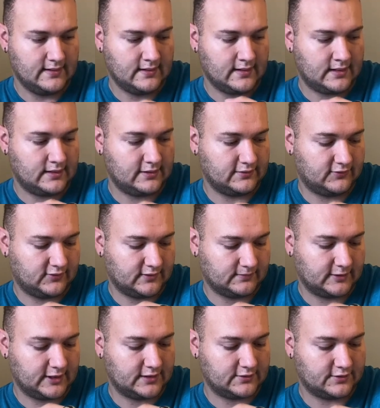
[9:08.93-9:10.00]
I know some
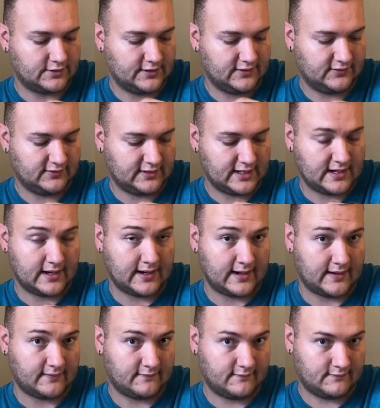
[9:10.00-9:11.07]
countries you can't
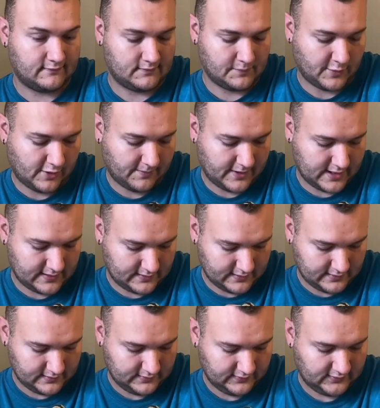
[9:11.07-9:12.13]
have ball
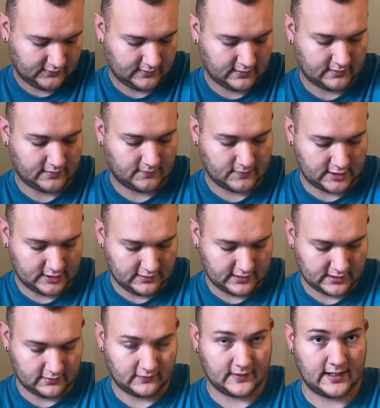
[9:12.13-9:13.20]
pythons um, and you
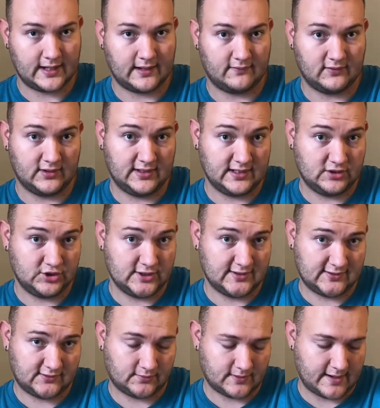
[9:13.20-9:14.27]
can only have
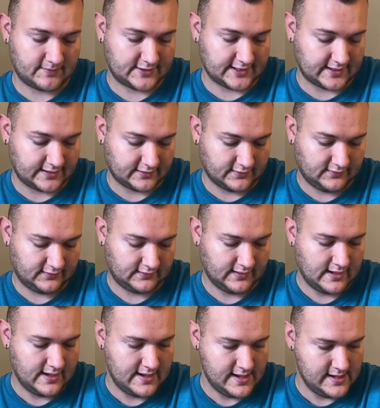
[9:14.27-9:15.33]
indigenous reptiles
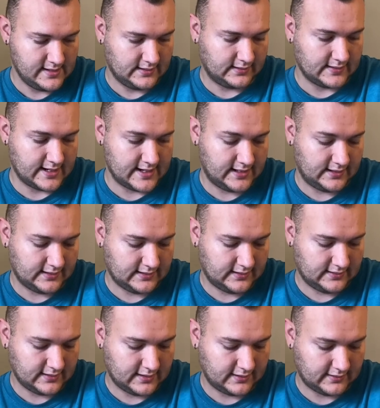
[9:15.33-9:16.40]
like
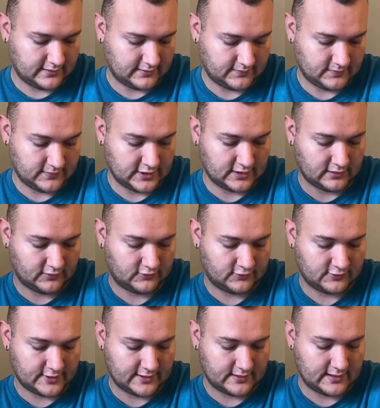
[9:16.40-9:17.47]
um, in
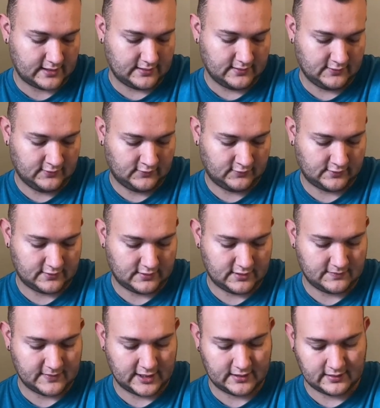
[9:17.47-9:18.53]
Australia, so you
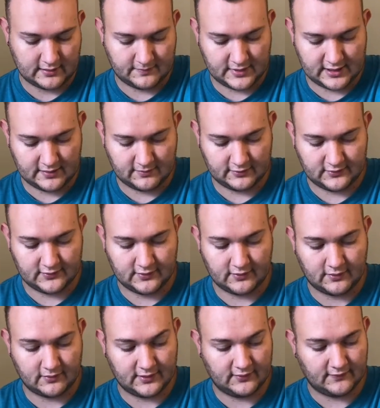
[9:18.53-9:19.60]
might not be able to
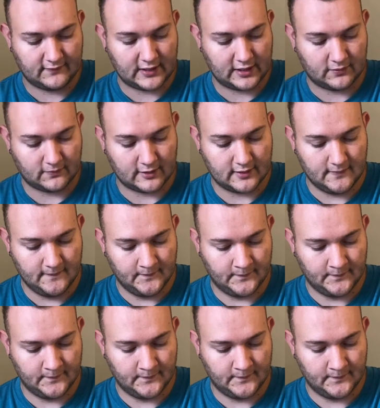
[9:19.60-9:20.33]
always find one.